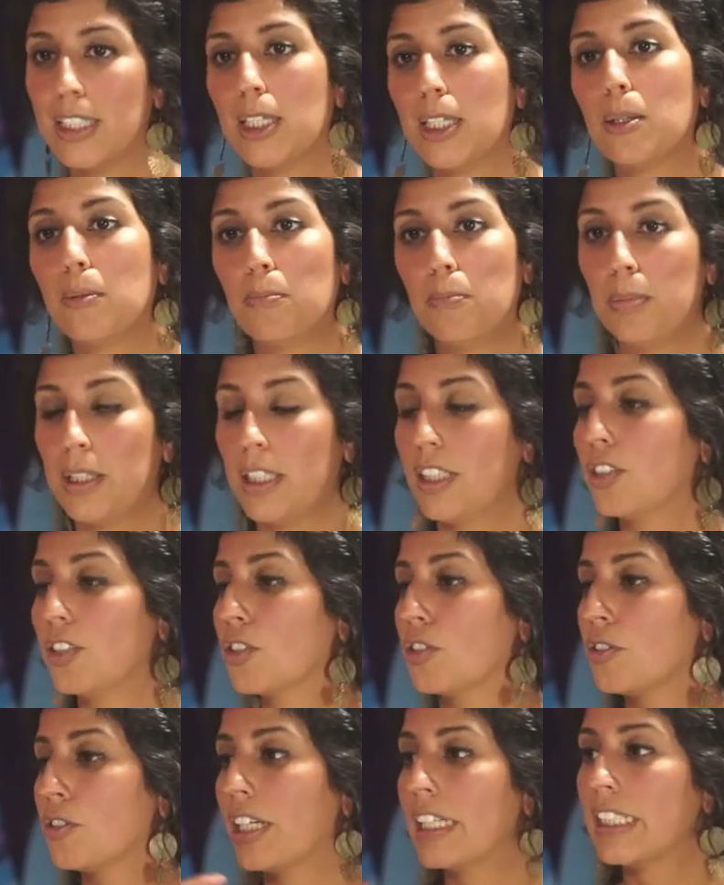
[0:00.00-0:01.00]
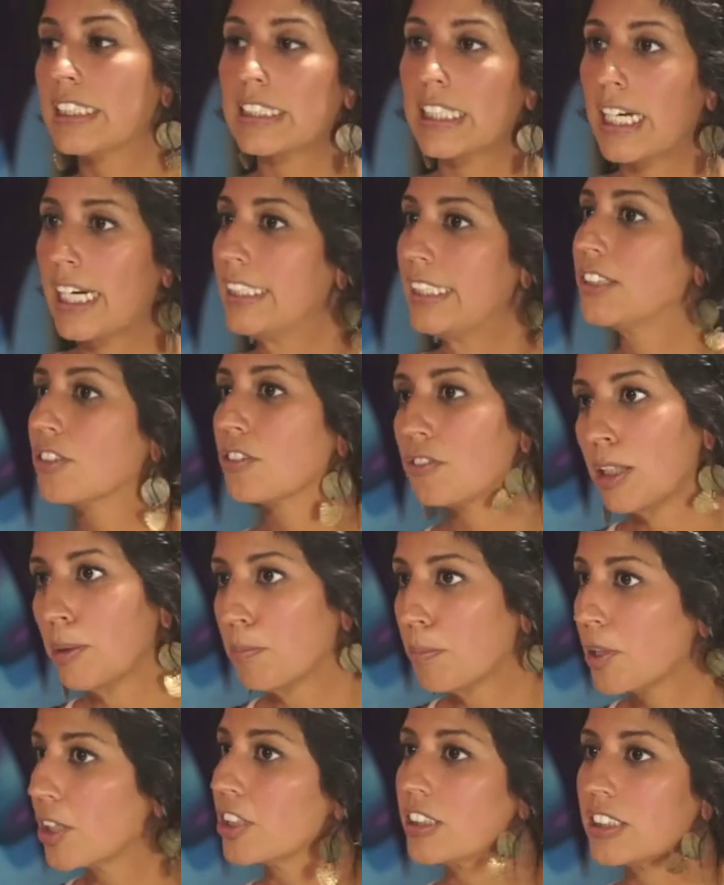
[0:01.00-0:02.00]
be the greatest ice cream
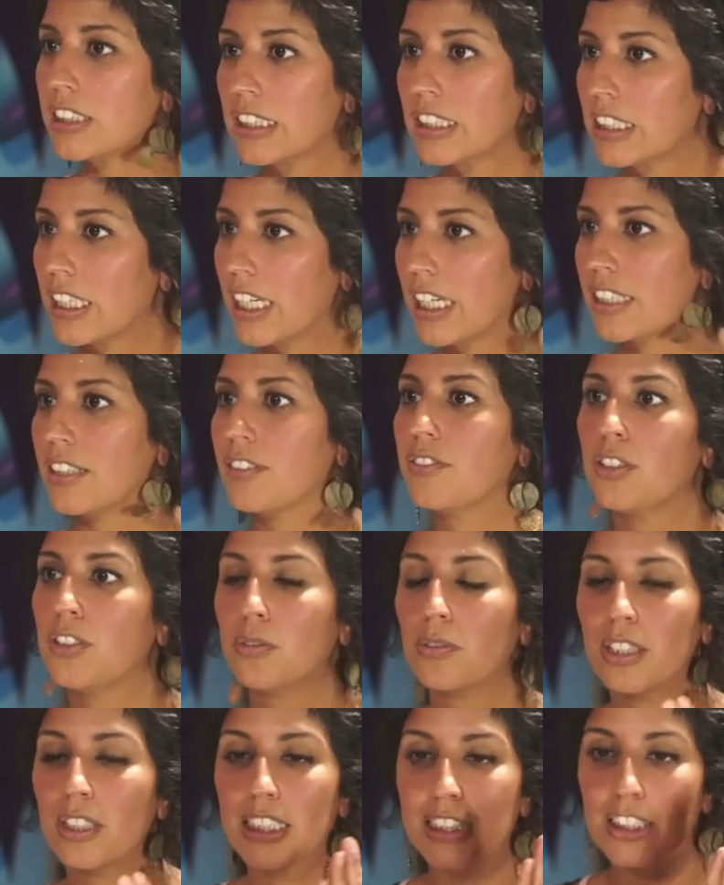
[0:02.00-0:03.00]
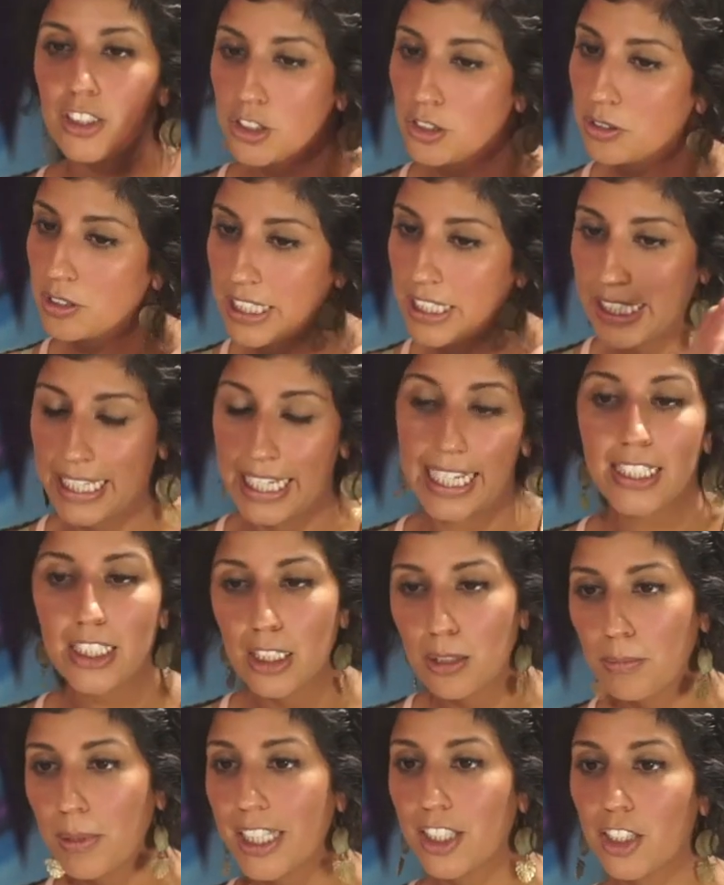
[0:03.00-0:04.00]
person then. If you want to do candy
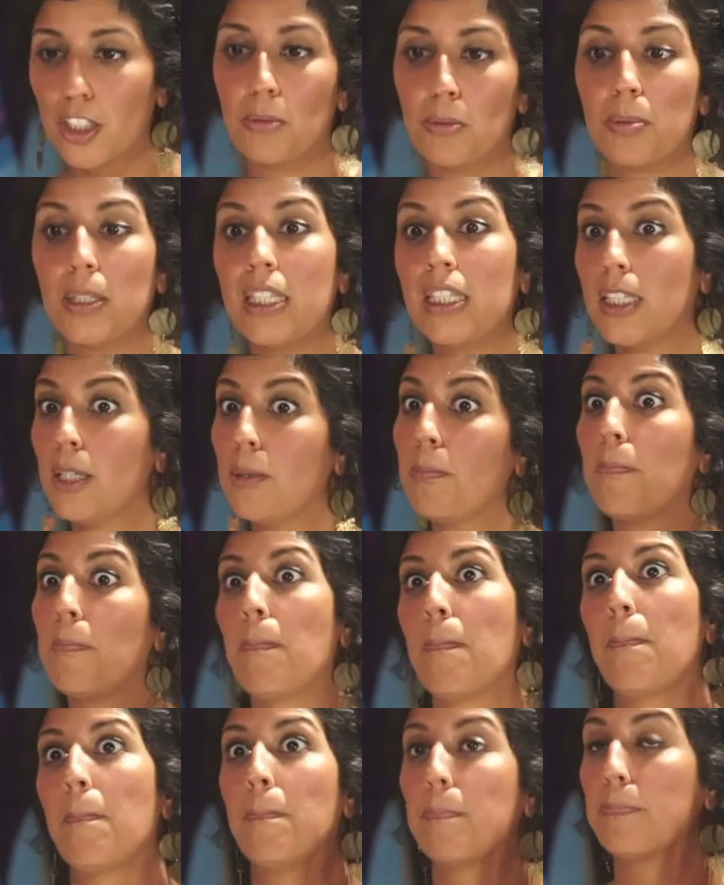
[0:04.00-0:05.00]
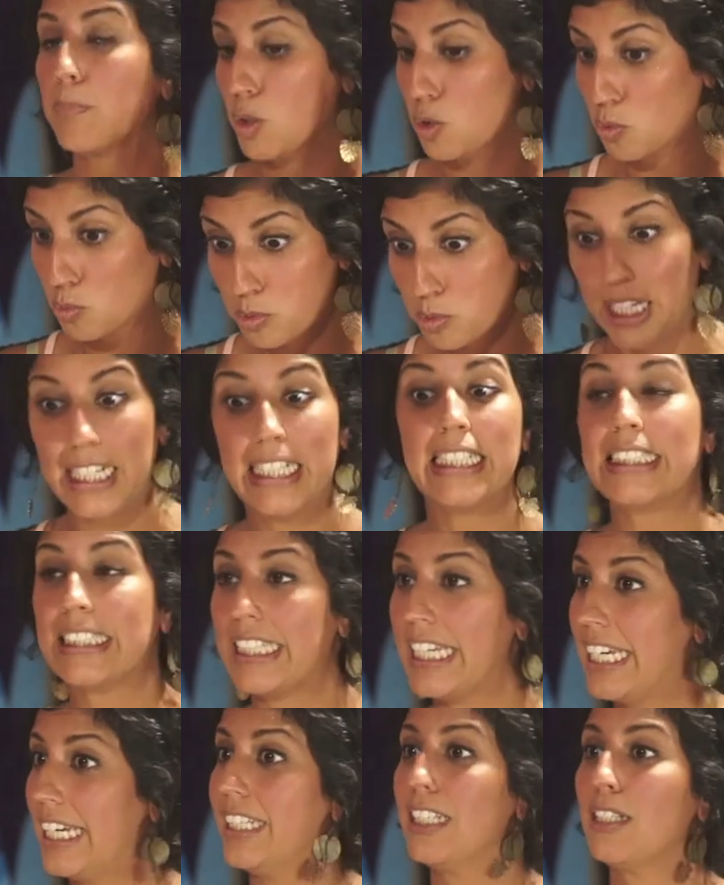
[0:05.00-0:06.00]
maker, be the greatest
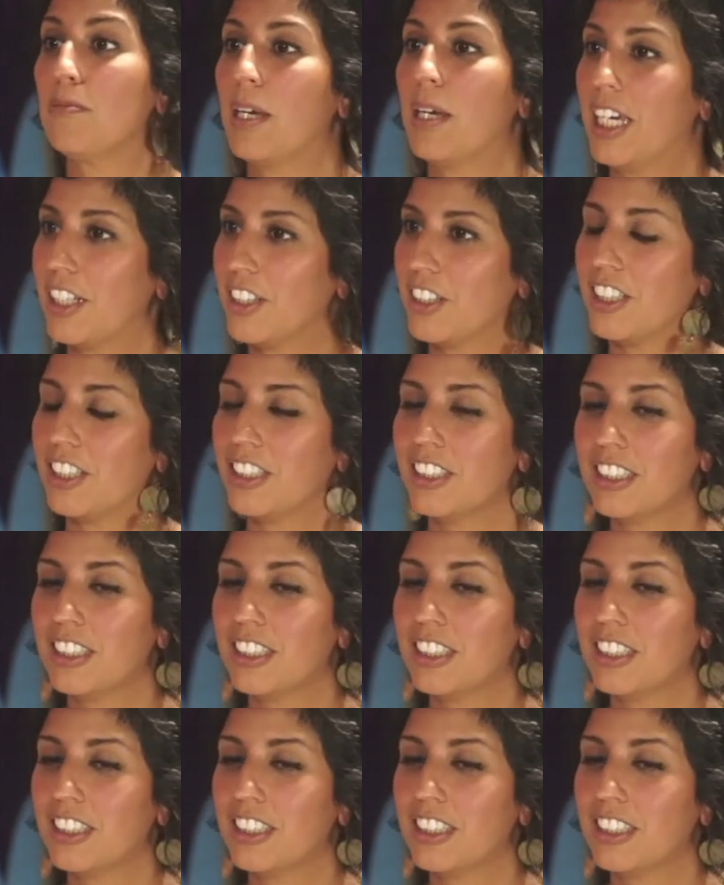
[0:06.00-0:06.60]
candy maker.